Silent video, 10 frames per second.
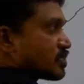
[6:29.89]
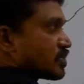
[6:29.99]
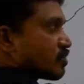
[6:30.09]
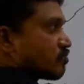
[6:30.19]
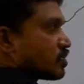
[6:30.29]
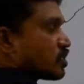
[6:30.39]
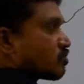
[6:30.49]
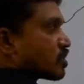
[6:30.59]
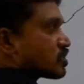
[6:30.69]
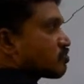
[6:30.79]
That facial
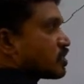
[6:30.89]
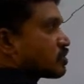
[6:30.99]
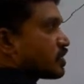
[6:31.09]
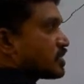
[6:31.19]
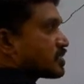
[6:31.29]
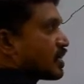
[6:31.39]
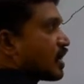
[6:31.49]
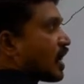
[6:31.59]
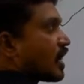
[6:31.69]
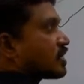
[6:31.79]
process will splits
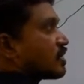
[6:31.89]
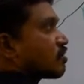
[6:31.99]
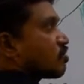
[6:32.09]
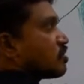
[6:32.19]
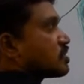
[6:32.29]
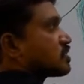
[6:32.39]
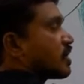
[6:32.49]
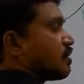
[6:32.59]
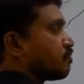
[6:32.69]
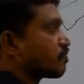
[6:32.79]
and encloses
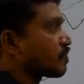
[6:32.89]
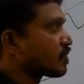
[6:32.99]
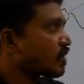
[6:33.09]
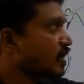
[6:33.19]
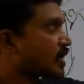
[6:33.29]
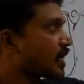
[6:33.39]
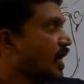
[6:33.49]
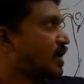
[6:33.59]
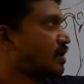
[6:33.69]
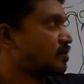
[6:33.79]
the
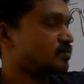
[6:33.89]
gland.